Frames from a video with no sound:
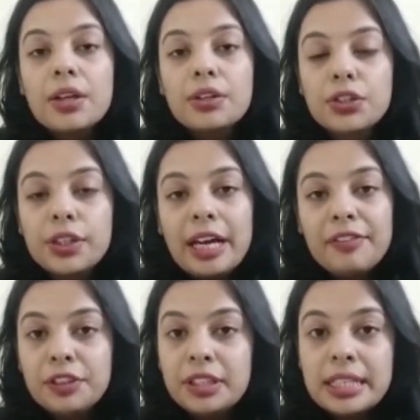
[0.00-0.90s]
So yeah,
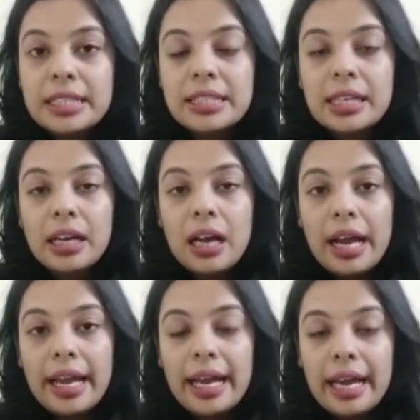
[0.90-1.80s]
for this
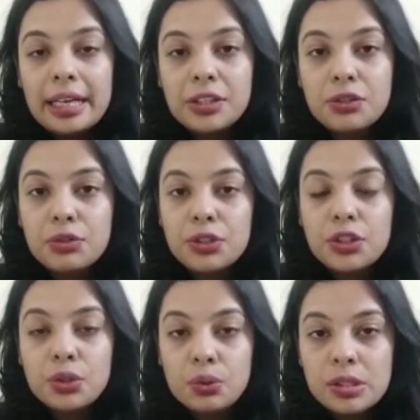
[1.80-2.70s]
I had to
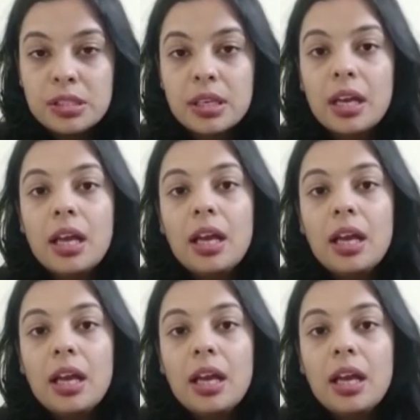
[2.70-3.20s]
use